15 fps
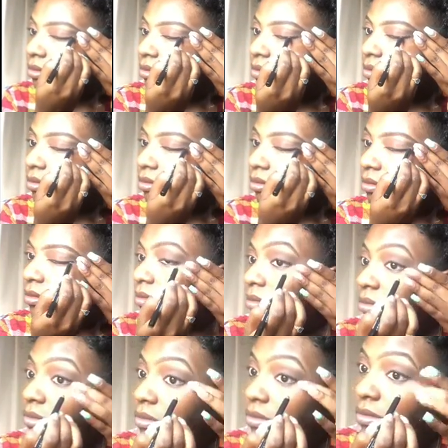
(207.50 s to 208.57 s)
Y'all,
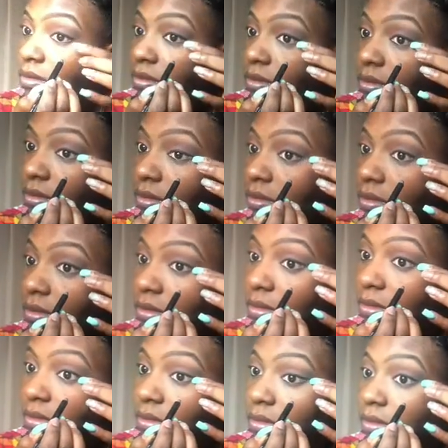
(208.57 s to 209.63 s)
honestly, I'm gonna
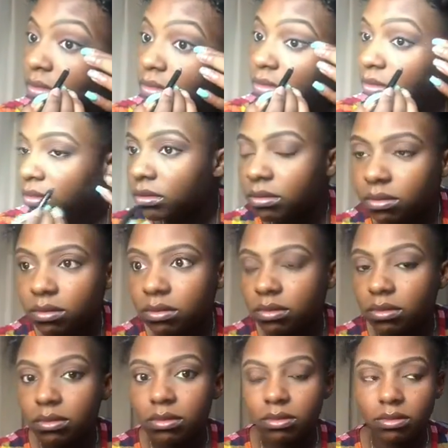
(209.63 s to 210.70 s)
keep it a bug.
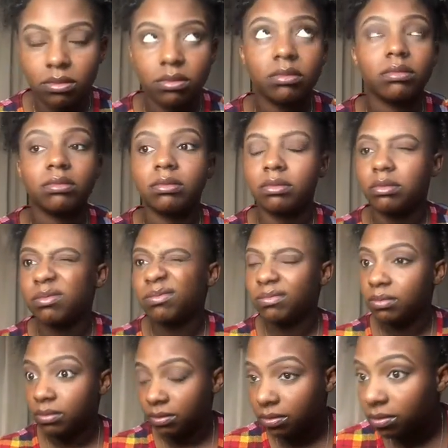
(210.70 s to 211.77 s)
Your girl been lazy. I've been
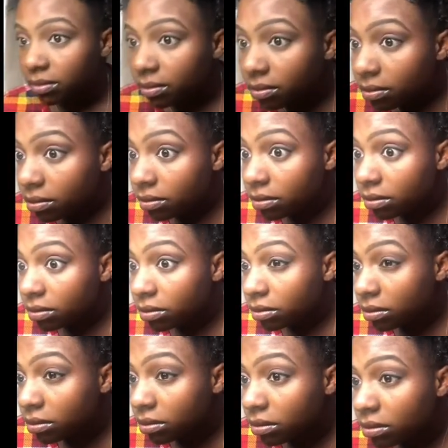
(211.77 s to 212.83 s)
having that poof right here.
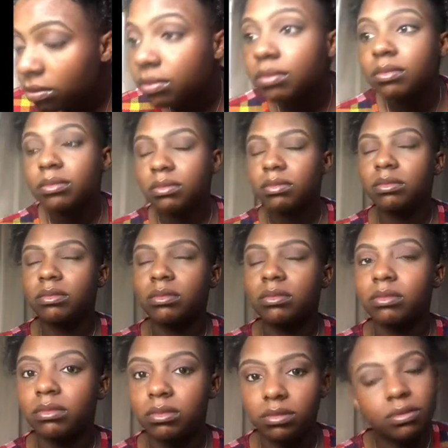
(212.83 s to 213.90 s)
Been doing the same
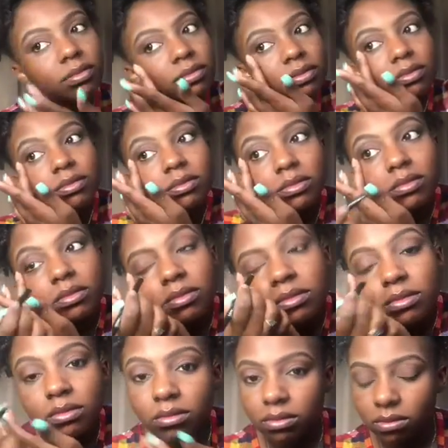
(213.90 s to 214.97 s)
poof. I done washed my
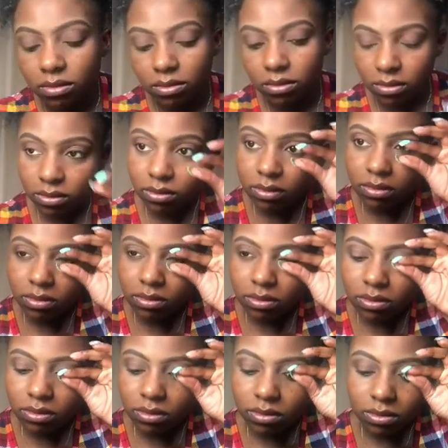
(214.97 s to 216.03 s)
hair a million
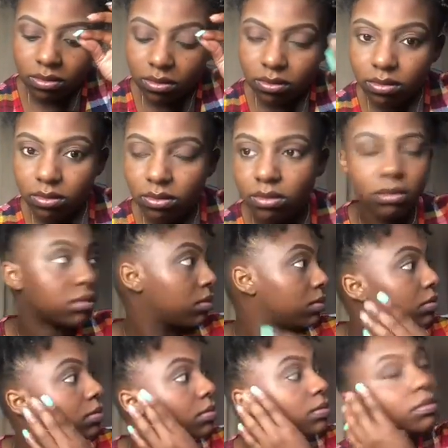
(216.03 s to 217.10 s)
times.
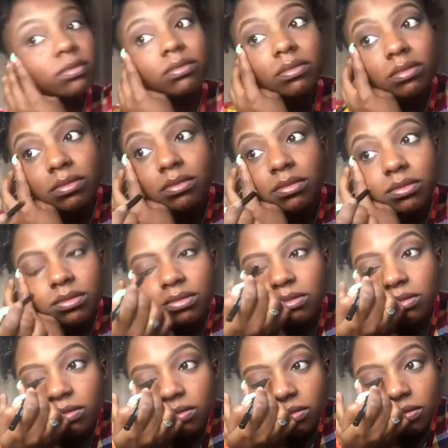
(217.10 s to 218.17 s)
And I put it up in the poof.
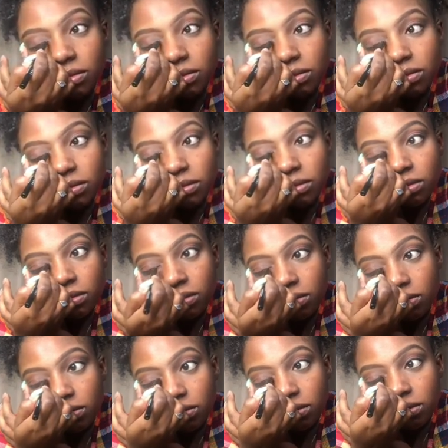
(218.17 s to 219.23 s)
I don't
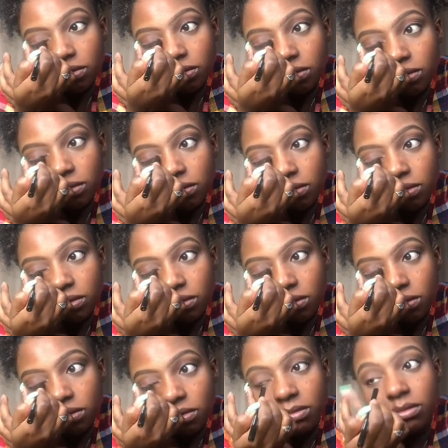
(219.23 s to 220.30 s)
know. This weather.